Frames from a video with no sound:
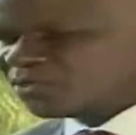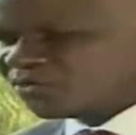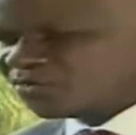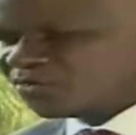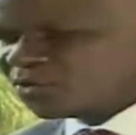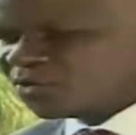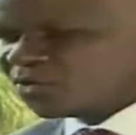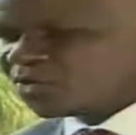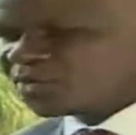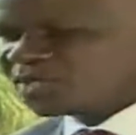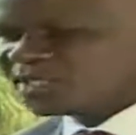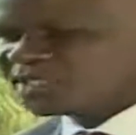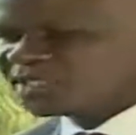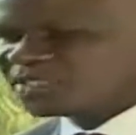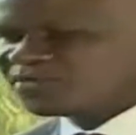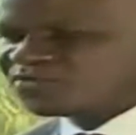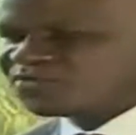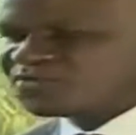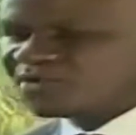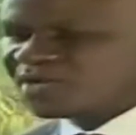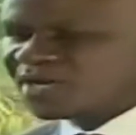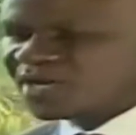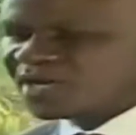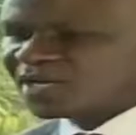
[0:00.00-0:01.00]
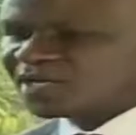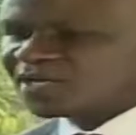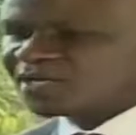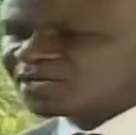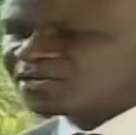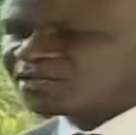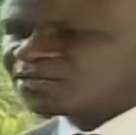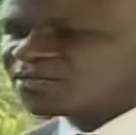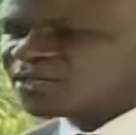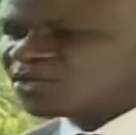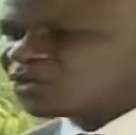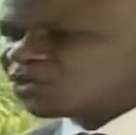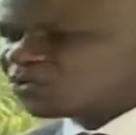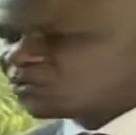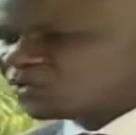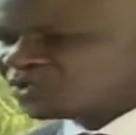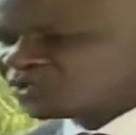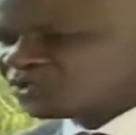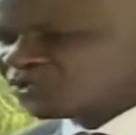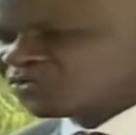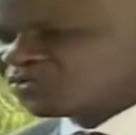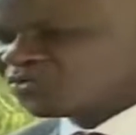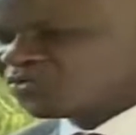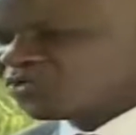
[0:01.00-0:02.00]
of Cooperative, and the
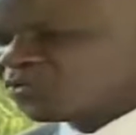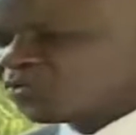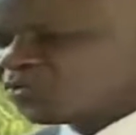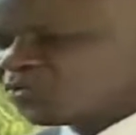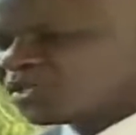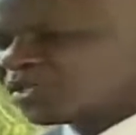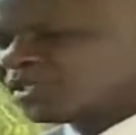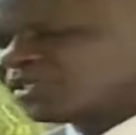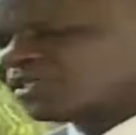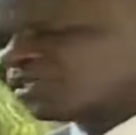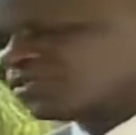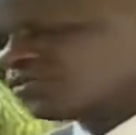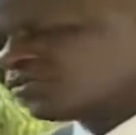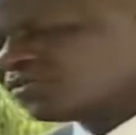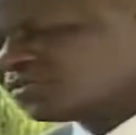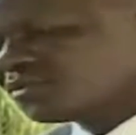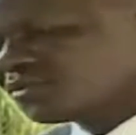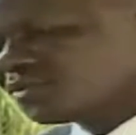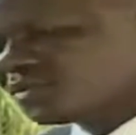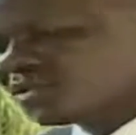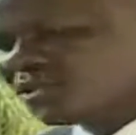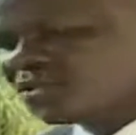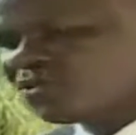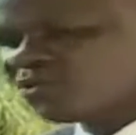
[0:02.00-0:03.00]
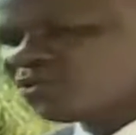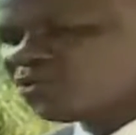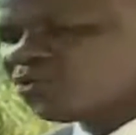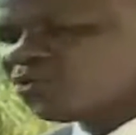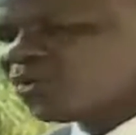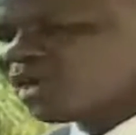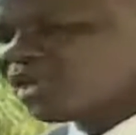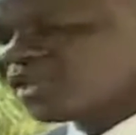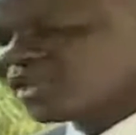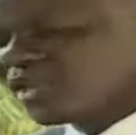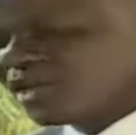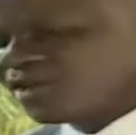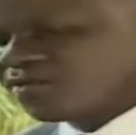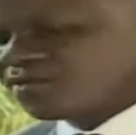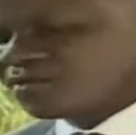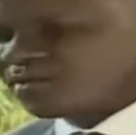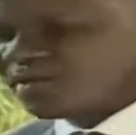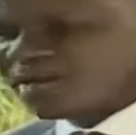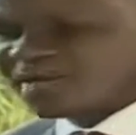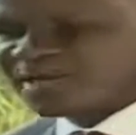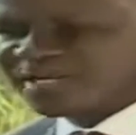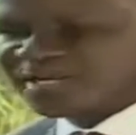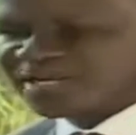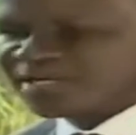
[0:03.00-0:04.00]
Commission of Cooperatives normally have a
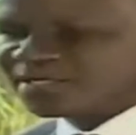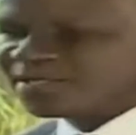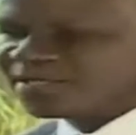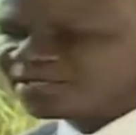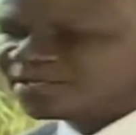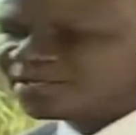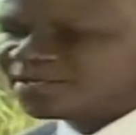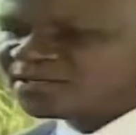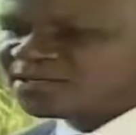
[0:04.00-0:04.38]
mandate